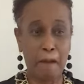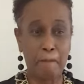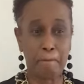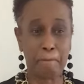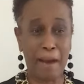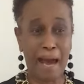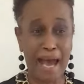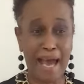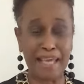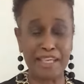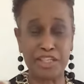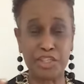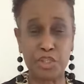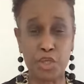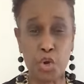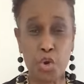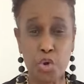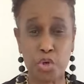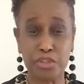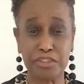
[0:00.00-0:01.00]
By
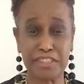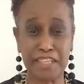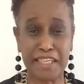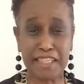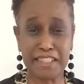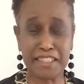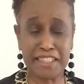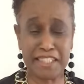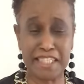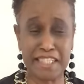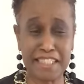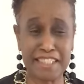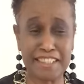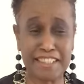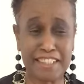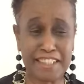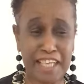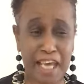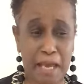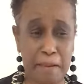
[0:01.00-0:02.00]
using these
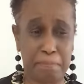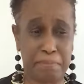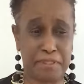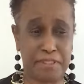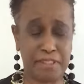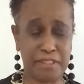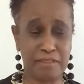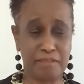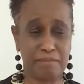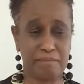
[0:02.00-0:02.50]
steps,